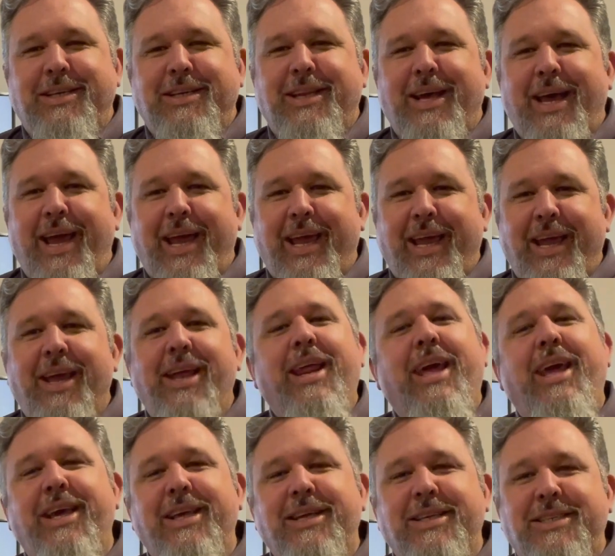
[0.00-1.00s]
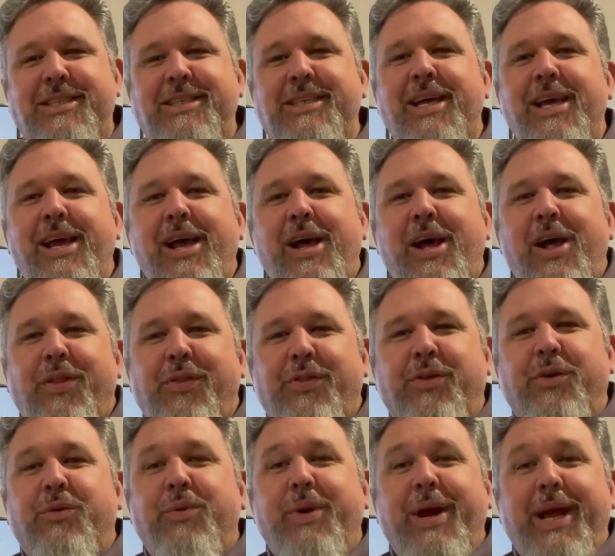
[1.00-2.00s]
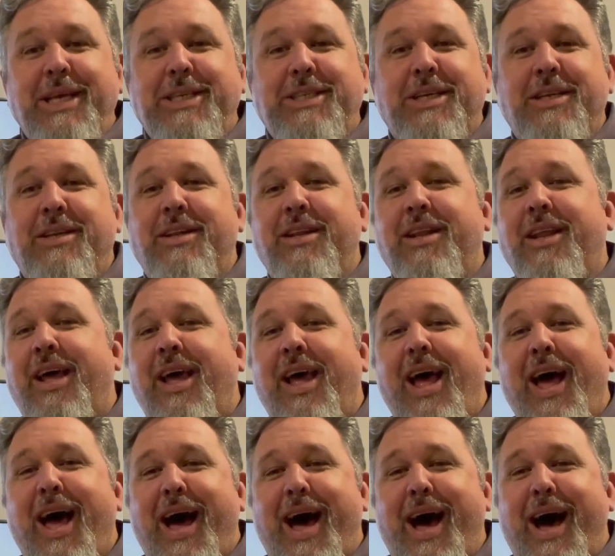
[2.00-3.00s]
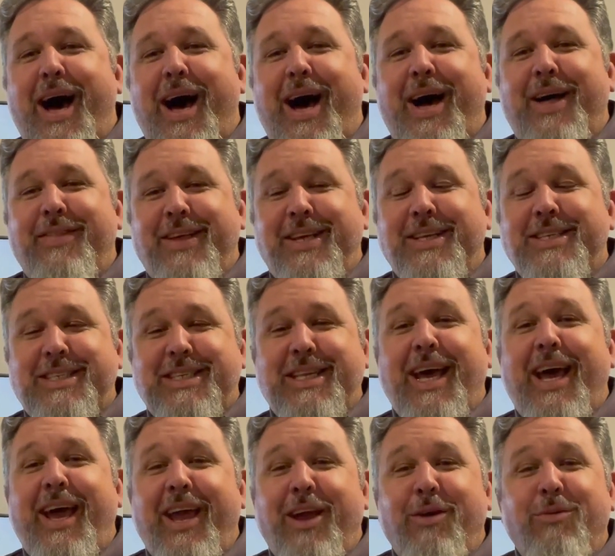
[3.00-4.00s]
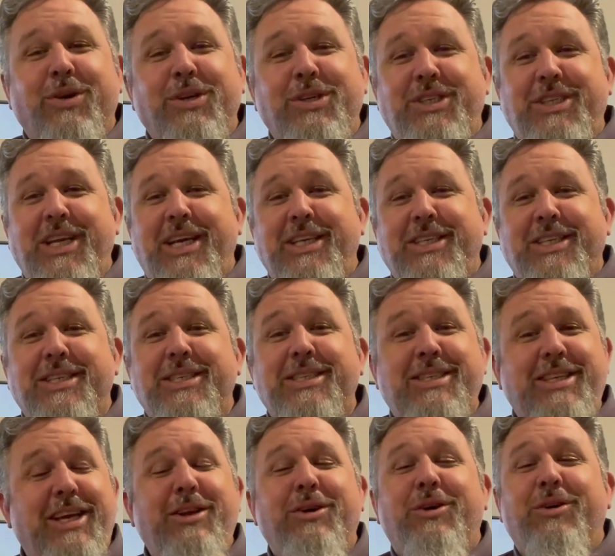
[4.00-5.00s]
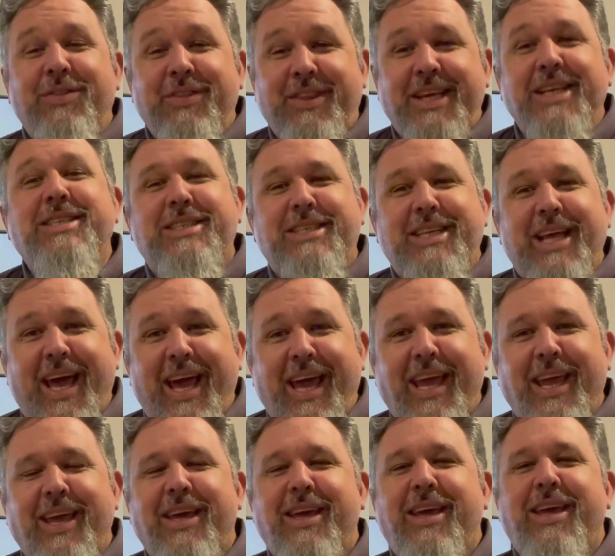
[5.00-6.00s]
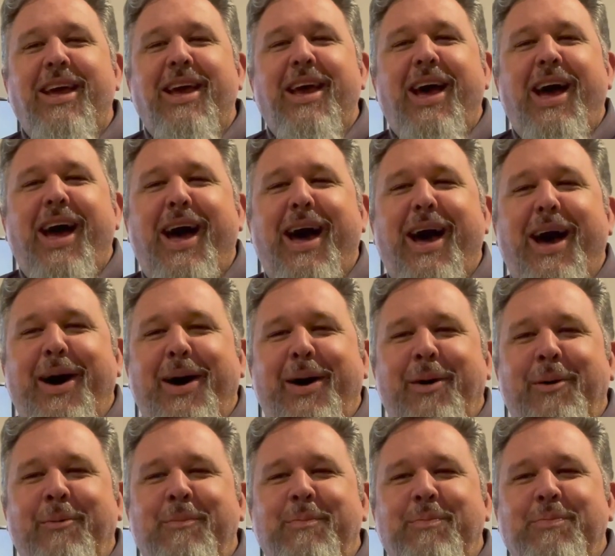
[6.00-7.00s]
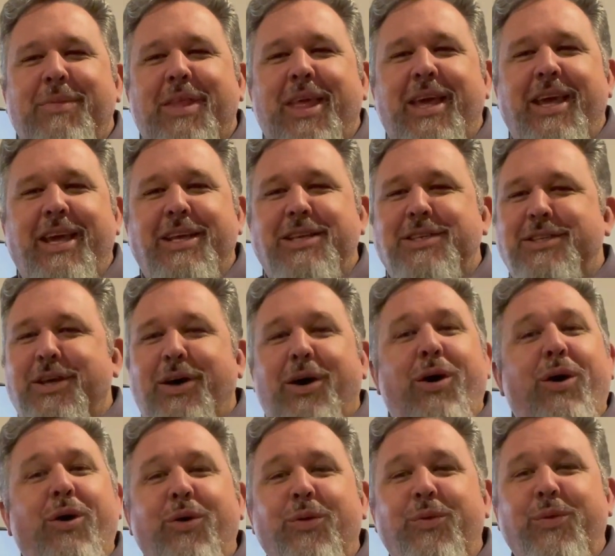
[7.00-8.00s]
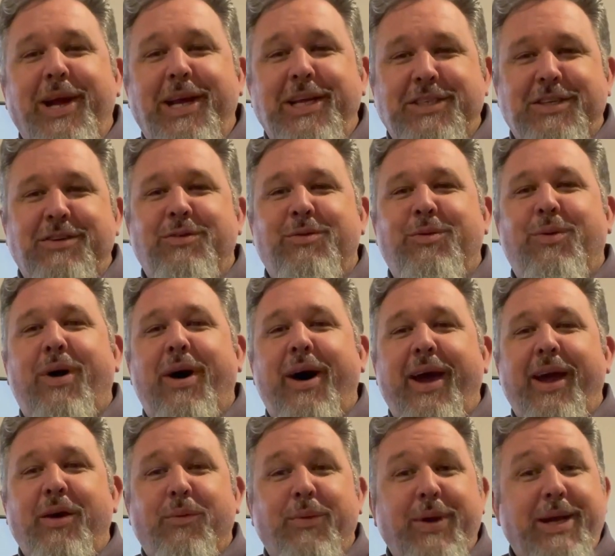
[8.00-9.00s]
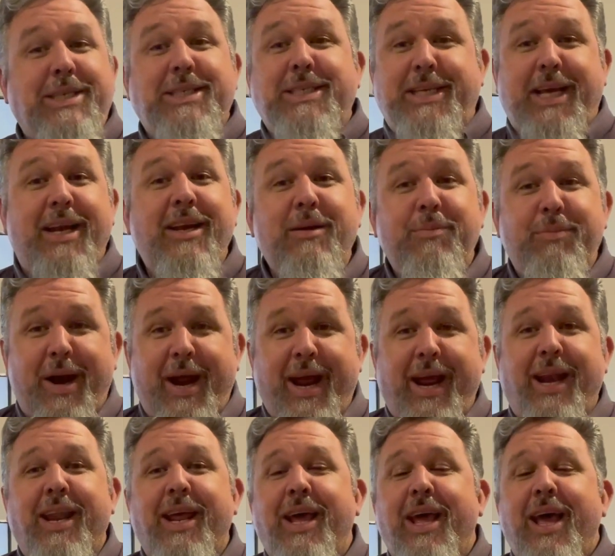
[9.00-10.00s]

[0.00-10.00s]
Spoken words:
today. It is the reason this day, what Jesus did on this day, is the whole reason why we celebrate